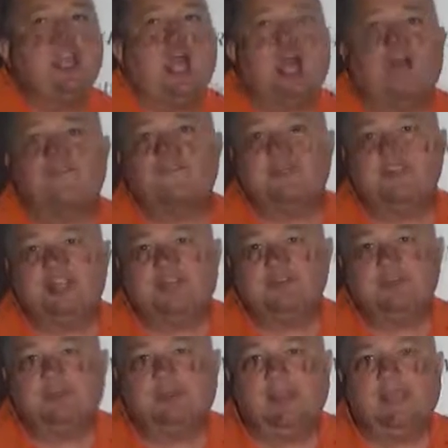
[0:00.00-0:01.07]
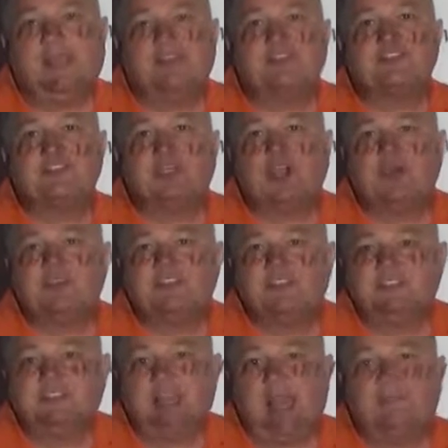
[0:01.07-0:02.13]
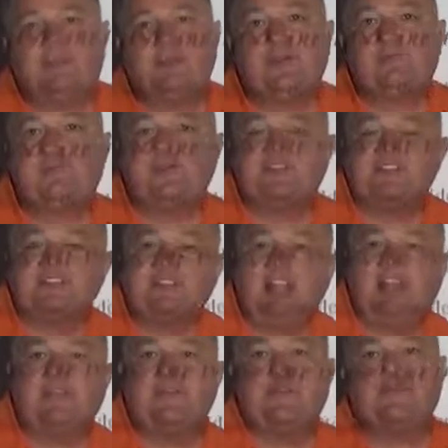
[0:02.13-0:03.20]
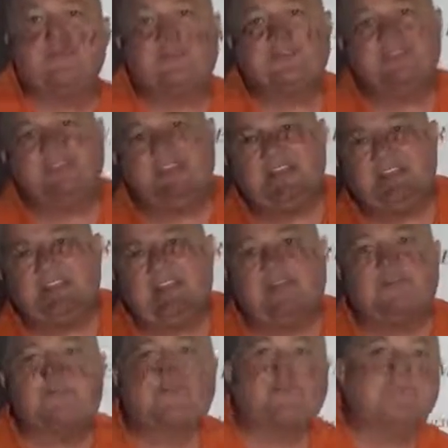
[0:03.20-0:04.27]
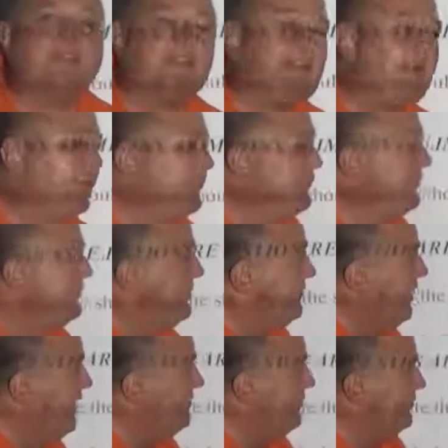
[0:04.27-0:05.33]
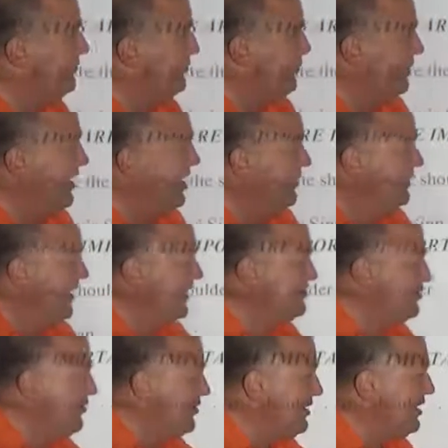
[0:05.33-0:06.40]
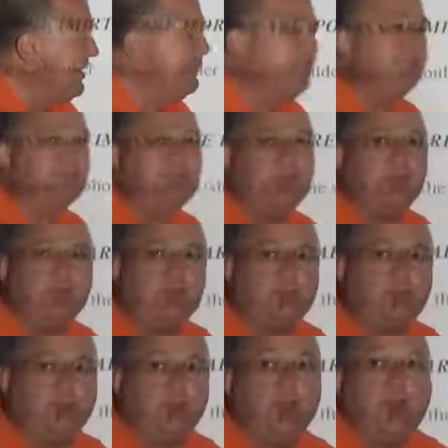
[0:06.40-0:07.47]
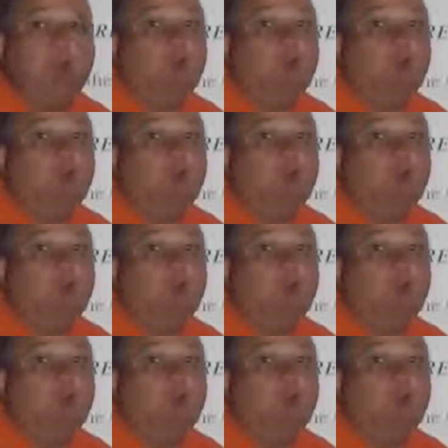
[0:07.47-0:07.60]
How far down your leg? Does it go into the top of your foot, the side of your foot, the inside of your foot, the lateral foot, the bottom of your foot? That's going to give you the nerve root.